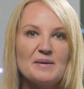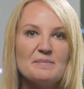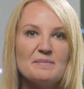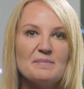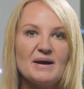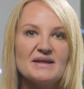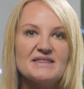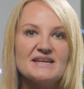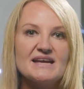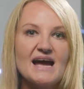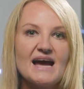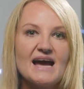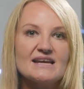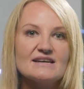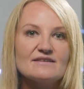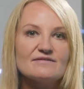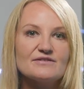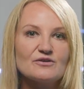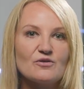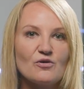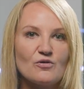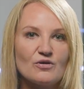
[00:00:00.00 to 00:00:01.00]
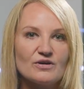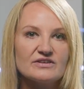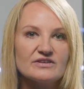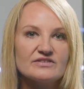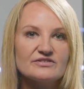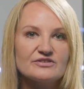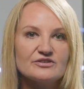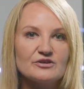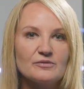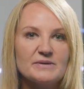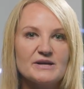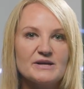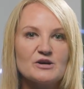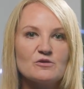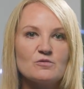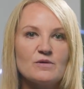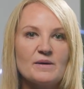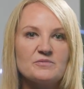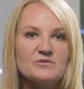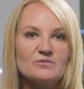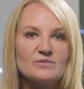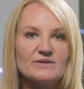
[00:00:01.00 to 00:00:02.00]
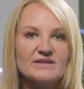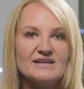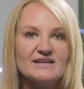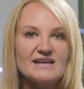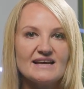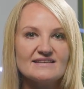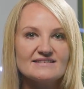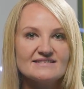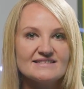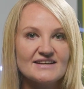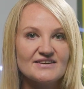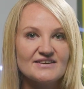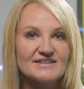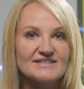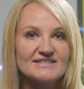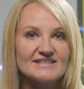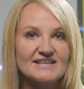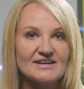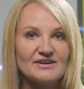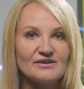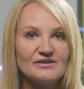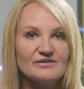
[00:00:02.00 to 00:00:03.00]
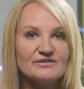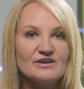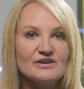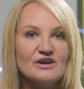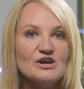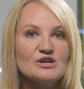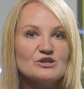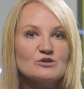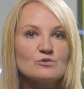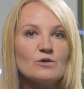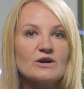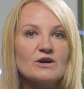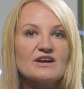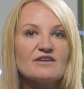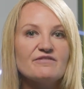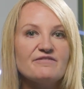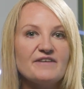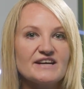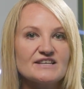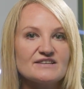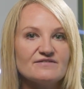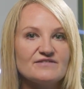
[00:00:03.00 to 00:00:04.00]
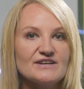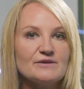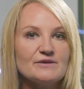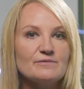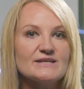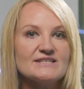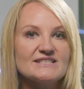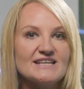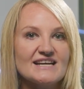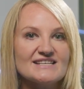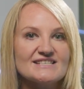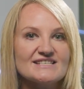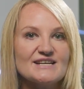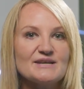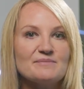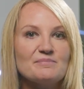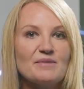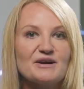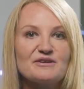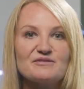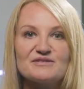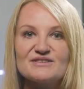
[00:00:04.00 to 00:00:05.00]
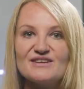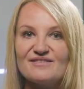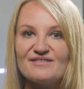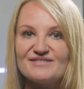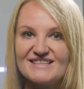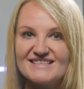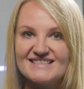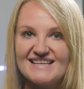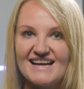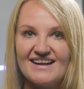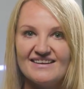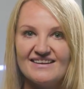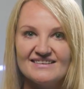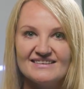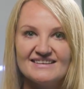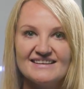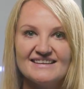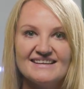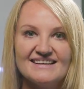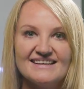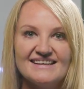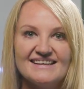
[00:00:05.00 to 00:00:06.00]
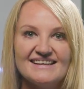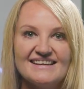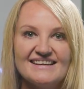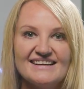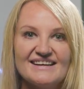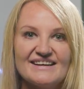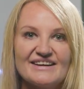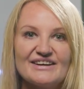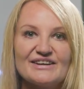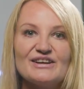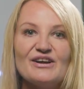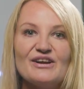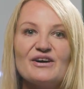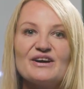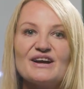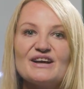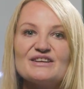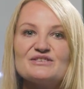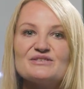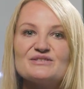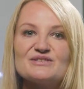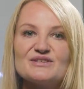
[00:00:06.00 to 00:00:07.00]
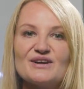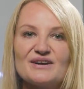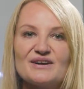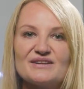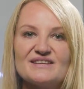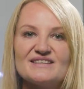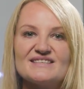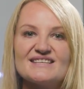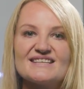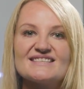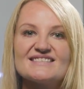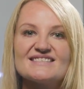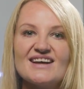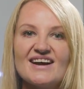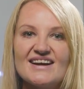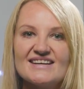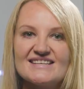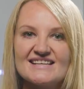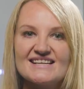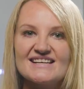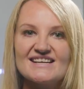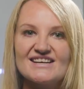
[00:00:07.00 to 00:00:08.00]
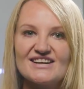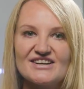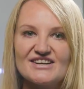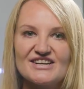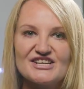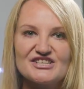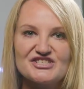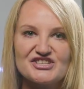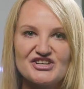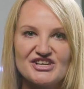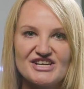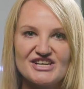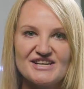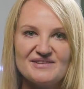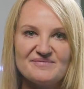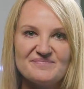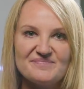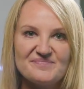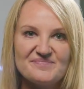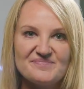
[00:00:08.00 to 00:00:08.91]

By the end of the course, you'll be equipped with the necessary skills to work effectively with data in Microsoft Excel. Good luck as you start this exciting learning journey.